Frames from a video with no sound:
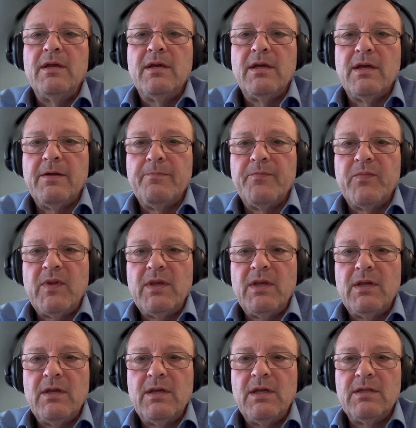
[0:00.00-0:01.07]

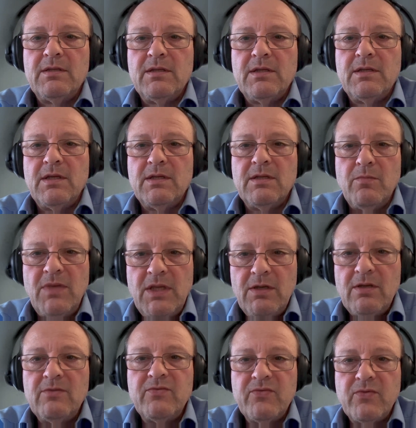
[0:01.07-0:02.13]
in a
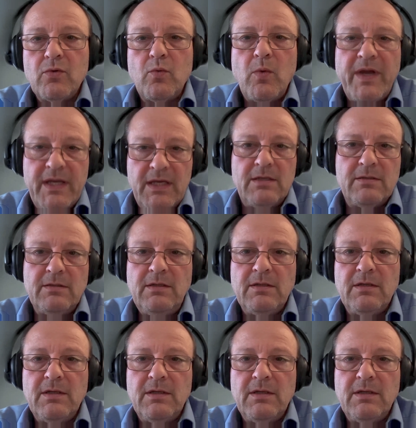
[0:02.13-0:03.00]
meaningful way.